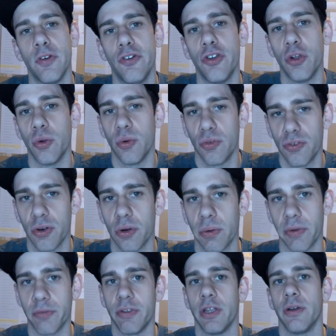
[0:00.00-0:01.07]
due for a
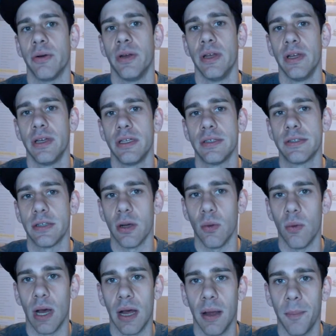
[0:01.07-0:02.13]
review,
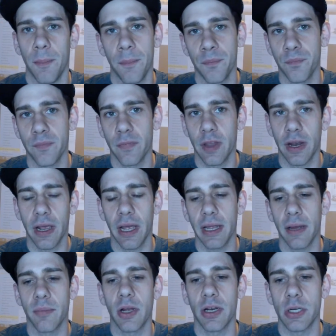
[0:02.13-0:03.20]
so today
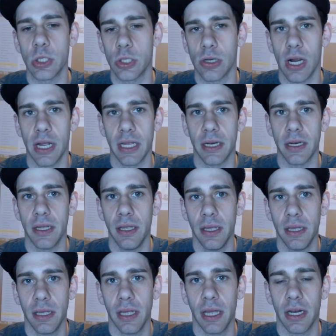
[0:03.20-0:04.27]
I'm gonna try
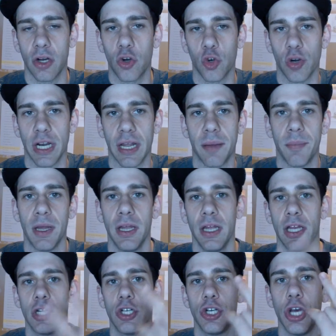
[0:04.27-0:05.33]
and cram
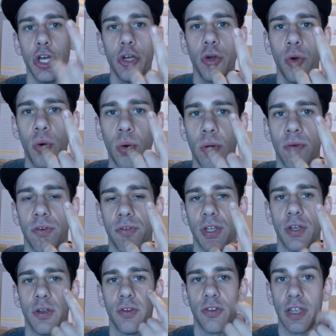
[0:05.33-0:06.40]
two
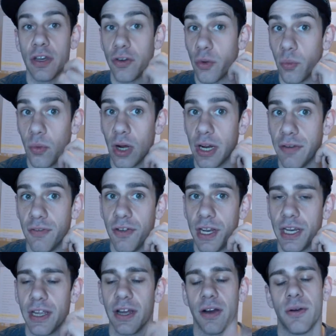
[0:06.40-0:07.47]
reviews into one
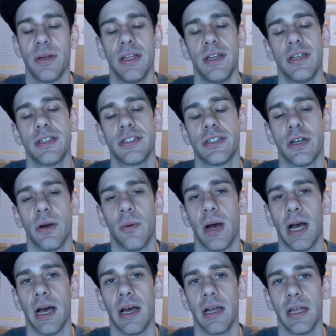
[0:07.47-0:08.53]
video.
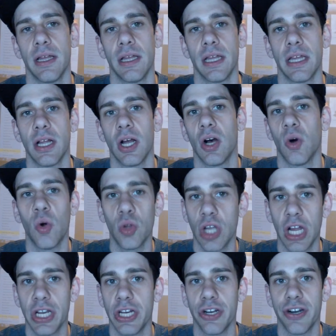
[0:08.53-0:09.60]
So hold
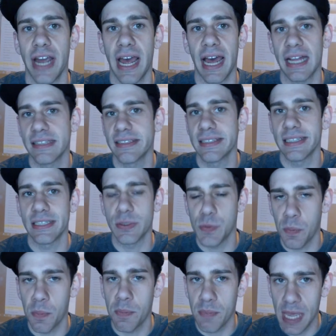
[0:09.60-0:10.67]
on to your hats. This
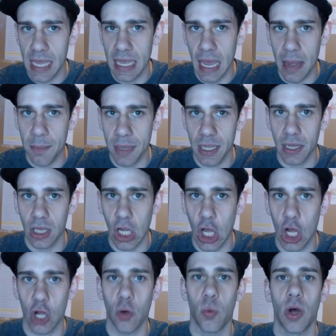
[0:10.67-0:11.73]
may be a
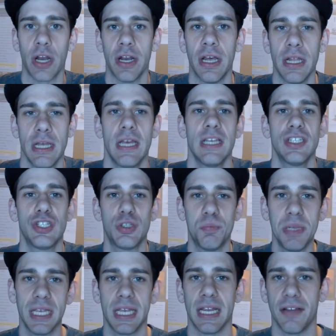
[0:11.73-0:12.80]
long one.
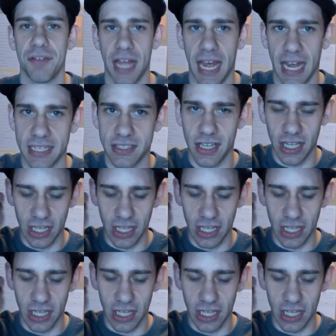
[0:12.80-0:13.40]
Speaking of hats,